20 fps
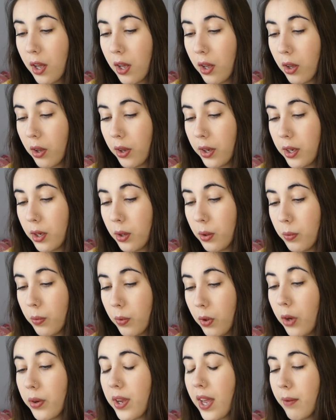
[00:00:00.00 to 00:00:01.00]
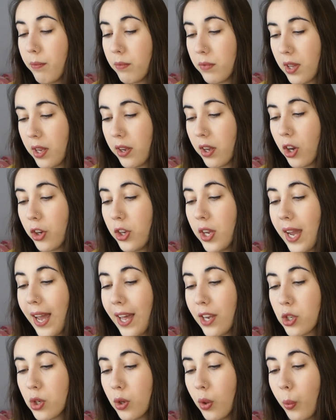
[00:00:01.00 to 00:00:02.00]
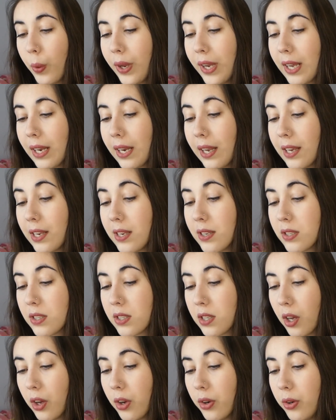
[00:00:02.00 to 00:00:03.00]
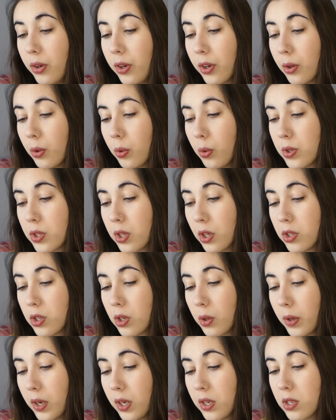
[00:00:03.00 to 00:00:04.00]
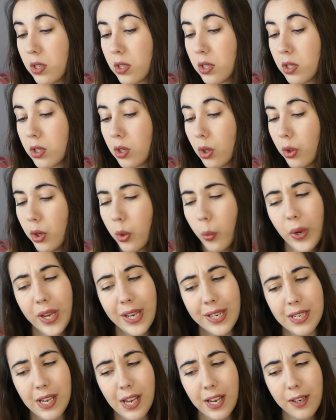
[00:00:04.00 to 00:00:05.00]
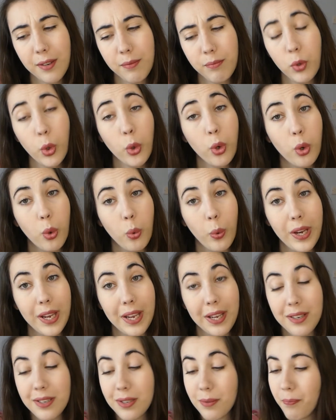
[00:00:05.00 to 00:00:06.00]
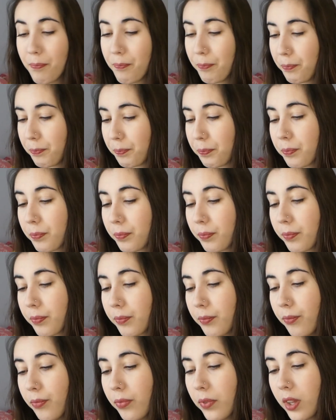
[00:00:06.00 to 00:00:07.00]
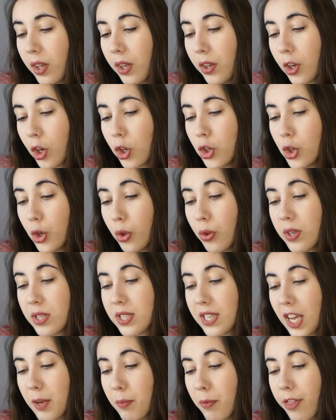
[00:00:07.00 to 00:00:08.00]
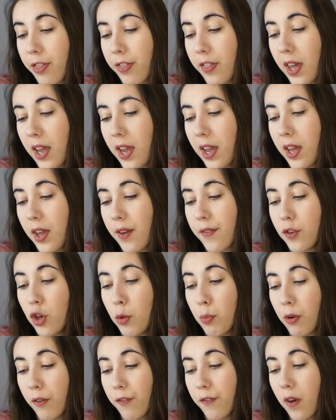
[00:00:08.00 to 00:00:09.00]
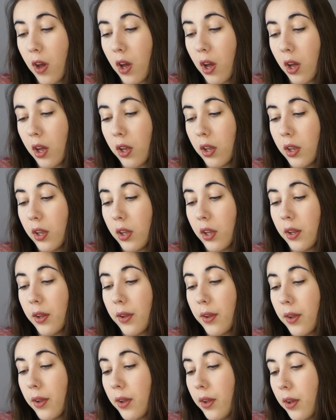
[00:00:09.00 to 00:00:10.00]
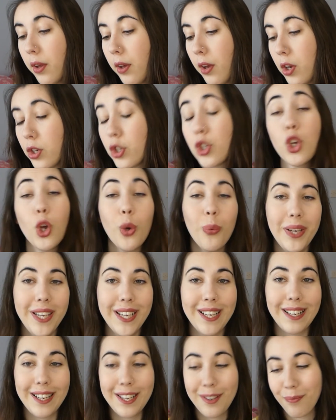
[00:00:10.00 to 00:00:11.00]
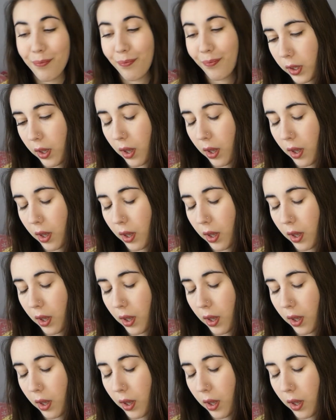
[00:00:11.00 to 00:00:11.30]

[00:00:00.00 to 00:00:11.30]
There you go, you can do it weekly. So you can also do it on a weekday, not on a weekend. You can do the same thing if you prefer to do it weekly.